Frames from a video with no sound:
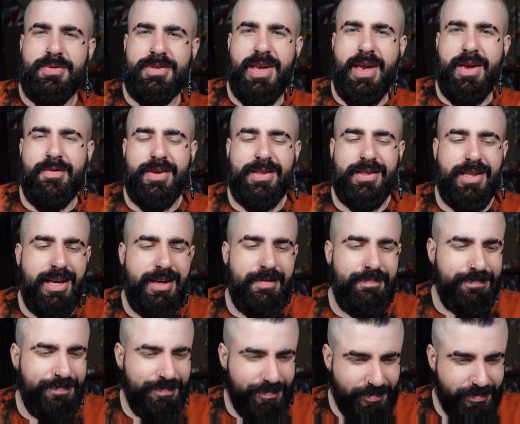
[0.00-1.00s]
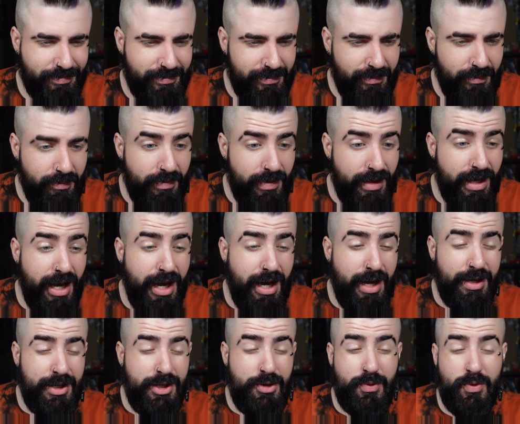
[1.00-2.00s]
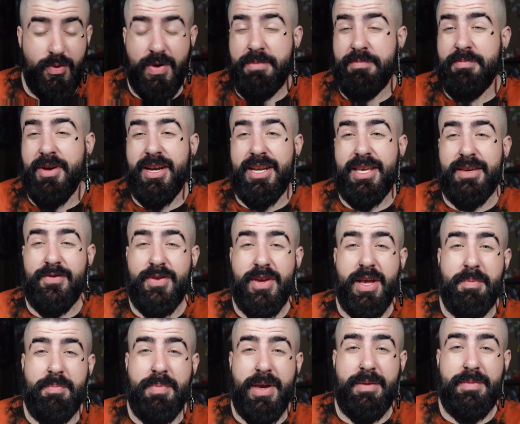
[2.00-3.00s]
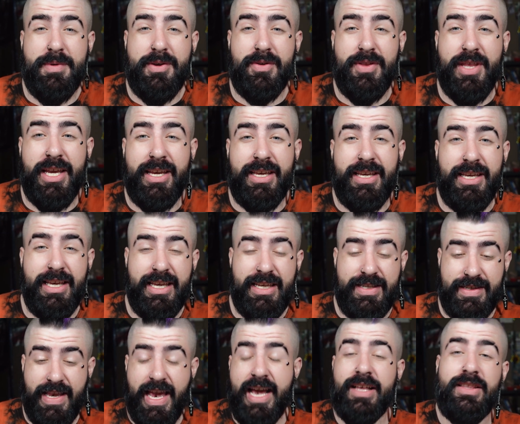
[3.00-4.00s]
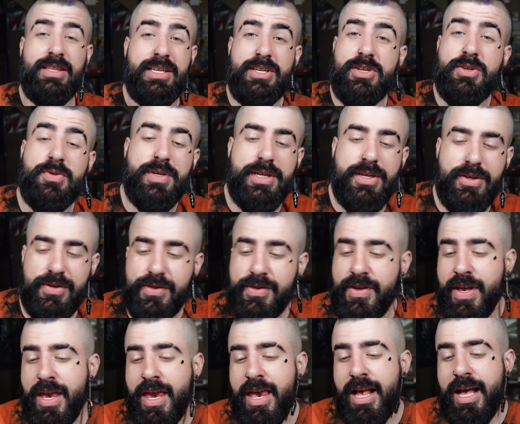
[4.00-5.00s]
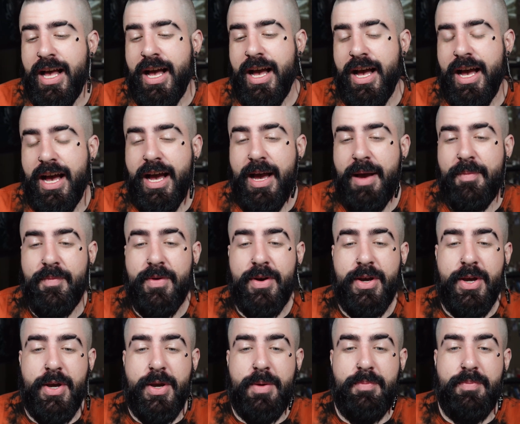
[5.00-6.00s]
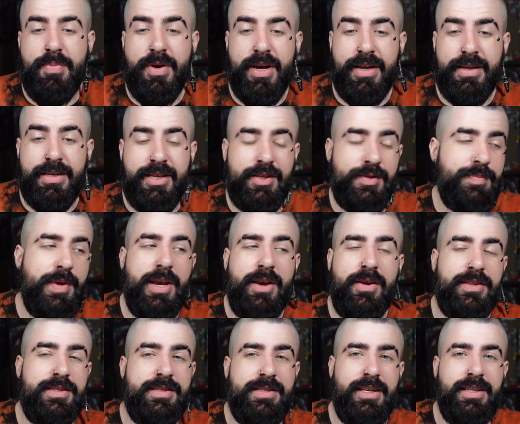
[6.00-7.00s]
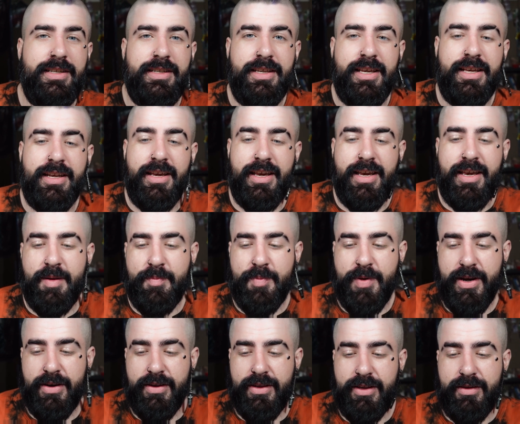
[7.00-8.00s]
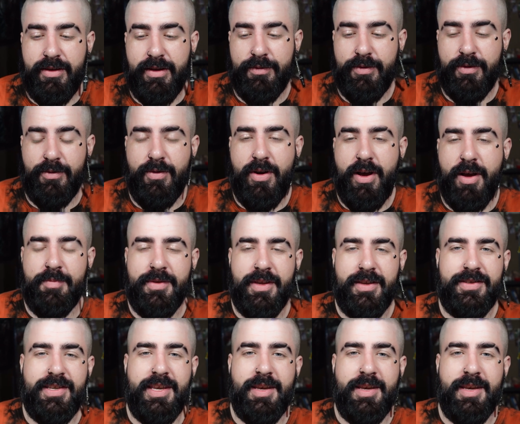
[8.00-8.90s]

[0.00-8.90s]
was having that uh, you would win money if you had a baby on like exactly New Year's. Um, but his parents didn't get it, and apparently Clifford robbed that